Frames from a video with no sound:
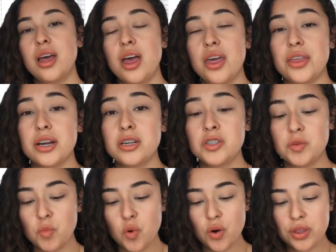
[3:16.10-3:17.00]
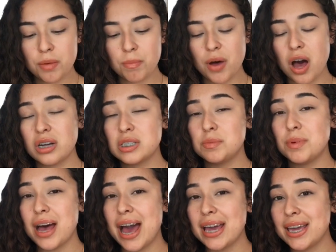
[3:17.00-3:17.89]
There's more in the box,
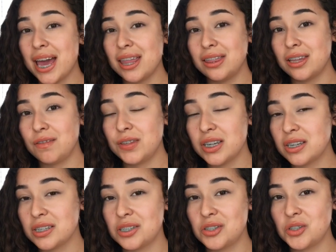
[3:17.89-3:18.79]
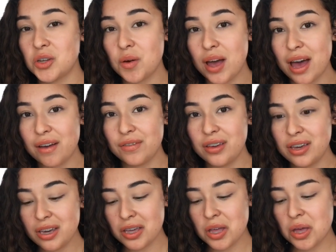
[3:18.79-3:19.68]
but I can't lift it because it's so
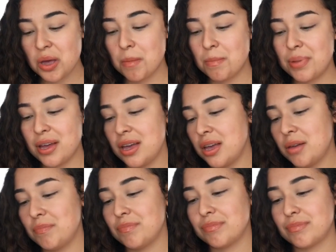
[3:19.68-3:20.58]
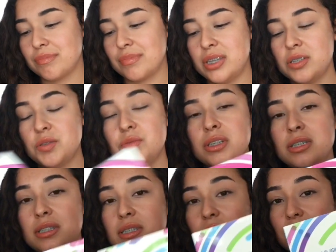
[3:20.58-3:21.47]
heavy. But this
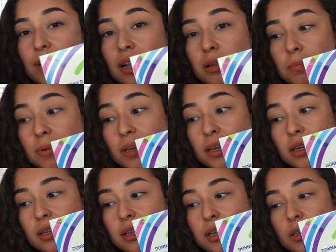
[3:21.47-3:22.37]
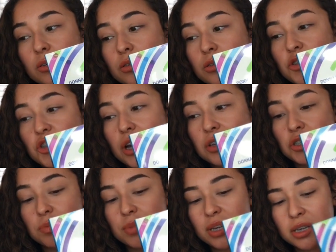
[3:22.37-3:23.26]
one's Developing Clinical
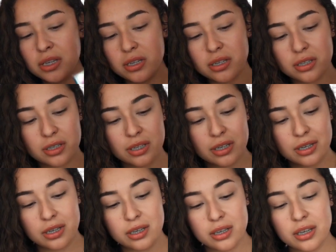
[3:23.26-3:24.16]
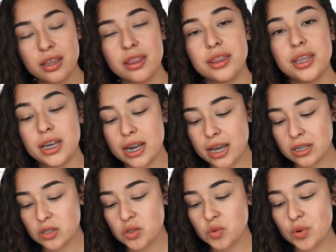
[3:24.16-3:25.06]
Judgment. The
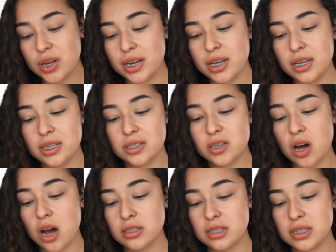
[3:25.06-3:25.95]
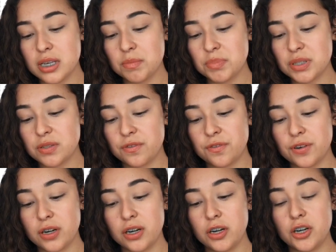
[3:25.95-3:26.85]
next one is Concepts
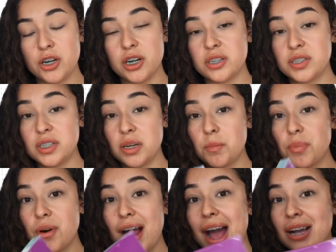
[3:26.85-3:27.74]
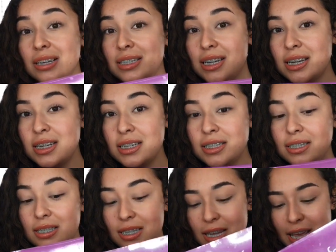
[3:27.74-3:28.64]
for Nursing
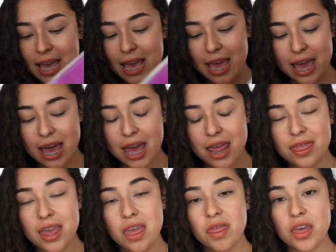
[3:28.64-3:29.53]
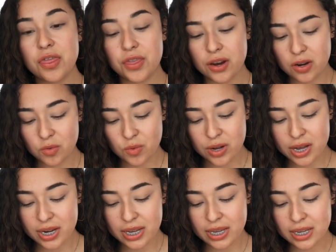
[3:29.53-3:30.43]
Practice. And then the third
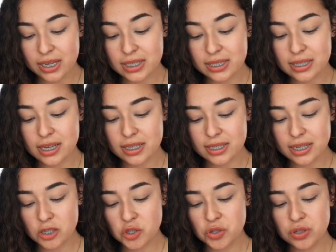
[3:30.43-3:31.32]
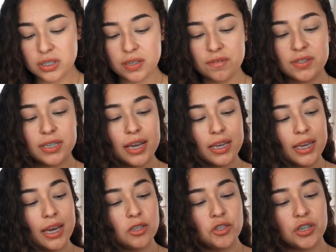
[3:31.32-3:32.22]
one is Essentials of
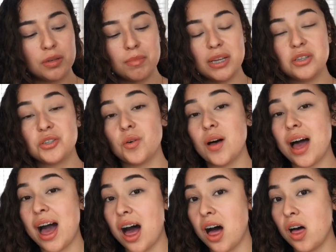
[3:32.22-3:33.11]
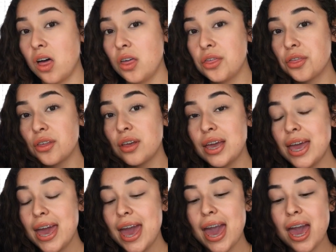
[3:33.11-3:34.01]
Psychiatric Mental Health.
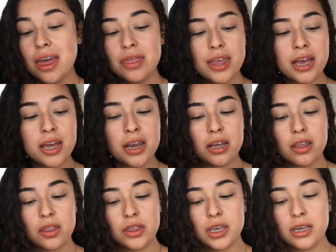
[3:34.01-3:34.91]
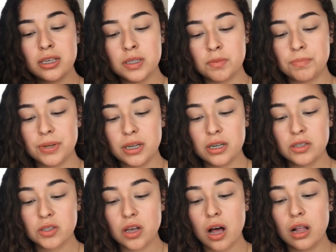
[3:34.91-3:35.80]
And then these
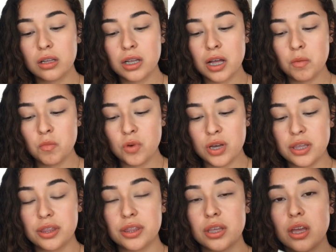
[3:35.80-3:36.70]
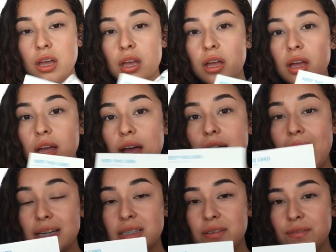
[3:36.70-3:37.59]
books all come with
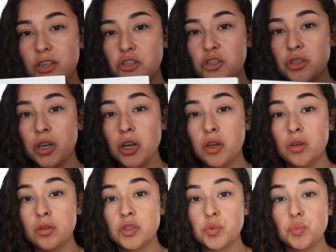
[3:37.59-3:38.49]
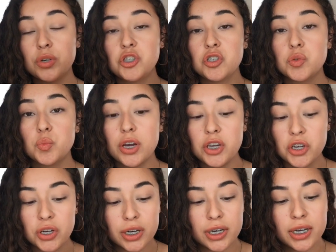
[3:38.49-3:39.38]
activation codes, which is what
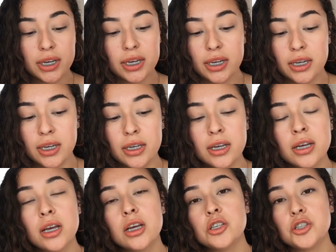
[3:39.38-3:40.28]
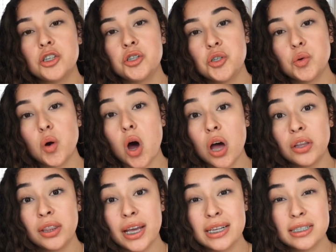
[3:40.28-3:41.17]
you're gonna need to do
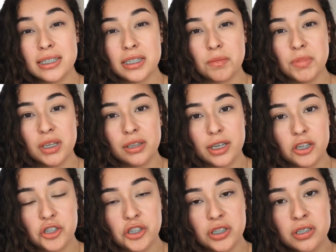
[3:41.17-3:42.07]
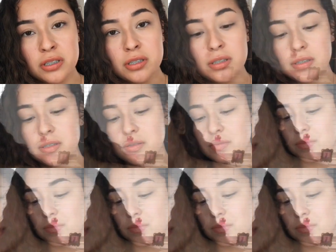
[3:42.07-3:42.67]
online simulations.